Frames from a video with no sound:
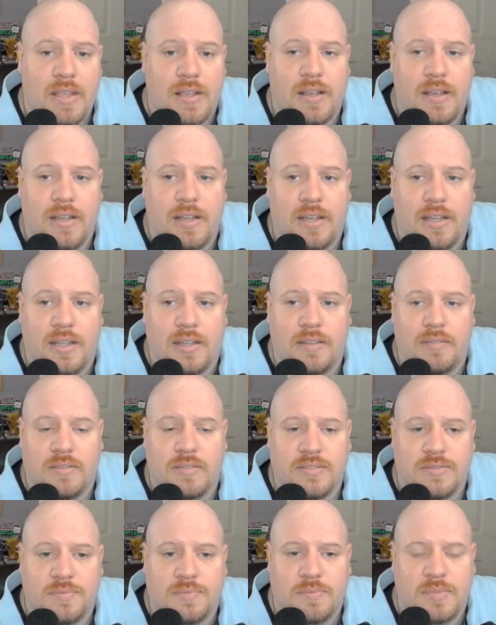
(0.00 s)

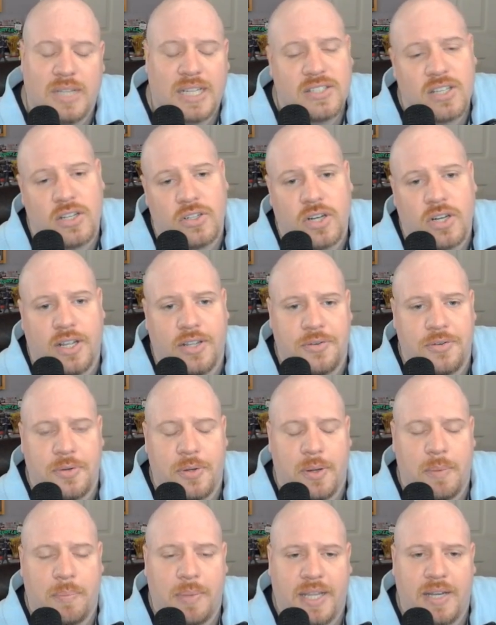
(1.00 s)
That's not entirely
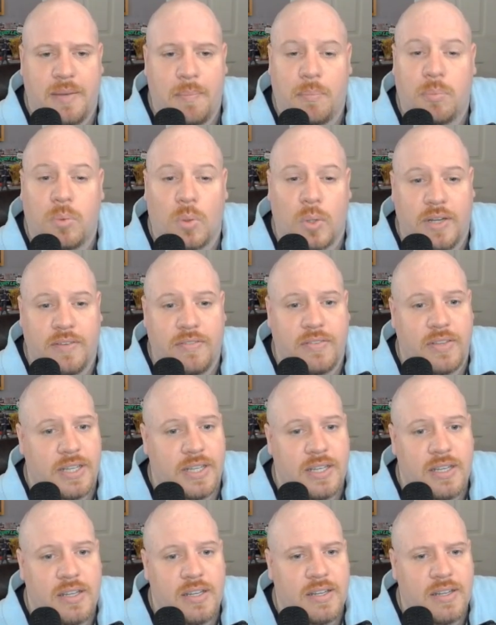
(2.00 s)
true. I played it
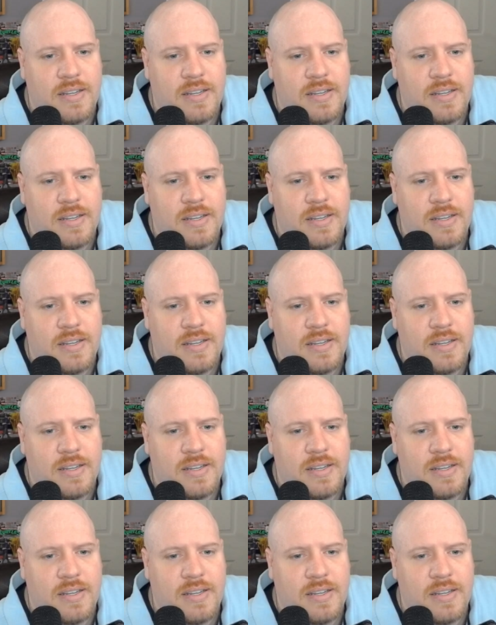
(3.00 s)
briefly.